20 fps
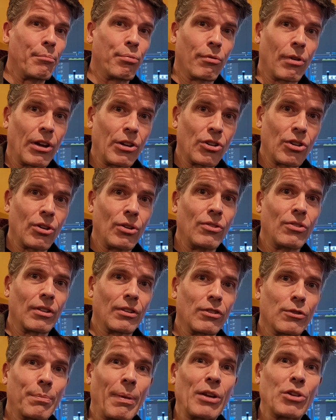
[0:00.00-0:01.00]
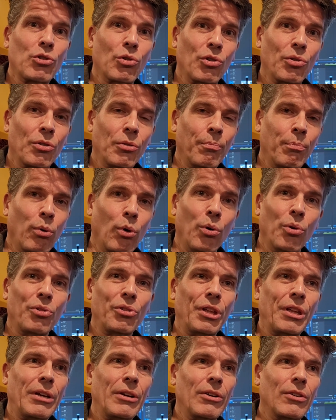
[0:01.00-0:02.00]
brushes and special bolt
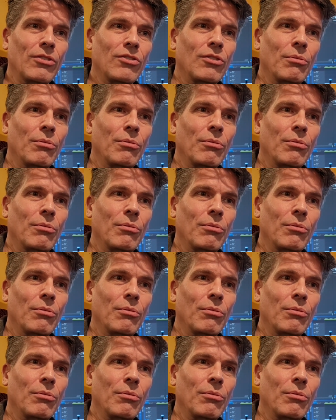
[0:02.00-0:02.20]
cleaners,